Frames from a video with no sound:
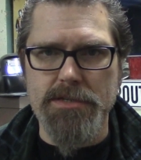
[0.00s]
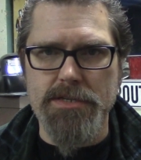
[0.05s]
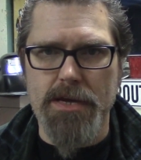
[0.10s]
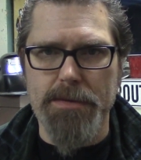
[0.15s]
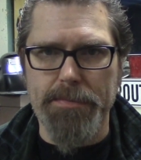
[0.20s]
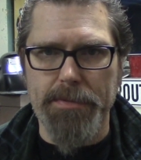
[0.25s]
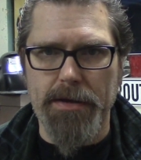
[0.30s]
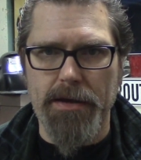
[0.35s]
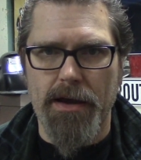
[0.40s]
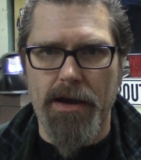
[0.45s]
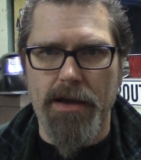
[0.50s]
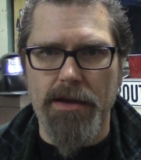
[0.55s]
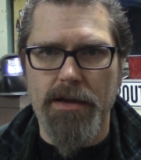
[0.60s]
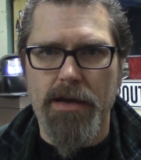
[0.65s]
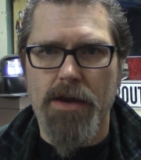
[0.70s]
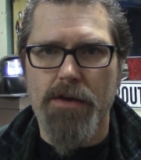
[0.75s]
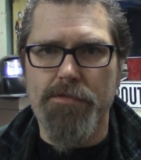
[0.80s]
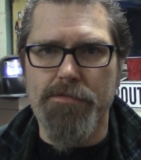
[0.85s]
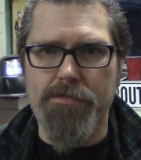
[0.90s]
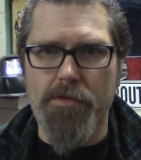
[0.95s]
type of guy.
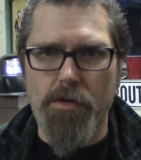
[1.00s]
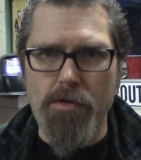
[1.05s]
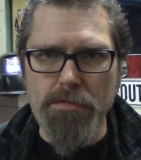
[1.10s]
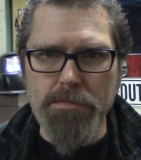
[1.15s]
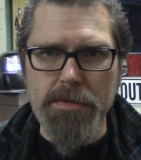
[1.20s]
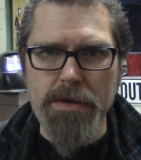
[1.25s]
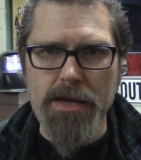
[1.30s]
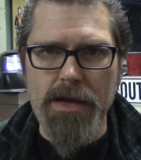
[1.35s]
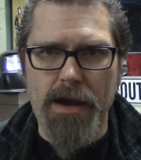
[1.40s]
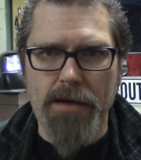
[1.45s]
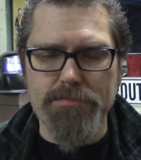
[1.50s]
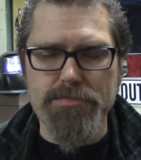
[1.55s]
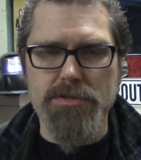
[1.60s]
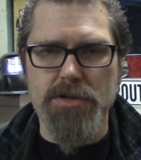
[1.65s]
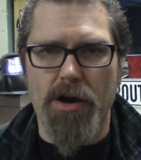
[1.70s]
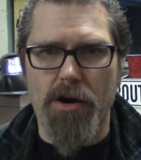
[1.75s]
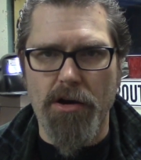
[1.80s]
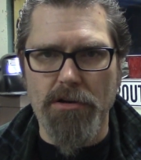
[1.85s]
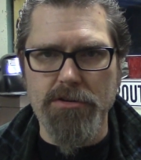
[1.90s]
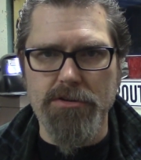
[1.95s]
Phone me up,
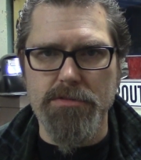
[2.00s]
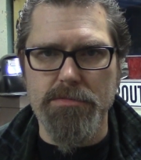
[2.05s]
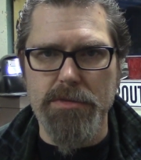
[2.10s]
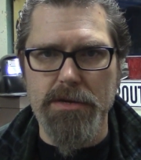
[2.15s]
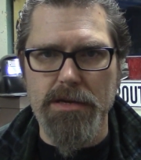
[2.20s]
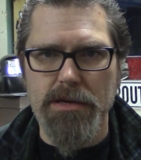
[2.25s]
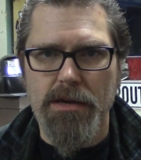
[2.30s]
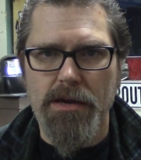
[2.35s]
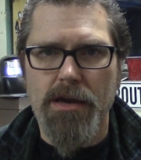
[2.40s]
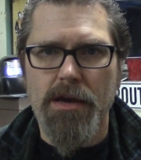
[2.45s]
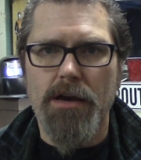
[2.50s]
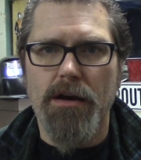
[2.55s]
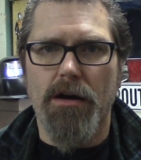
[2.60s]
talk to me.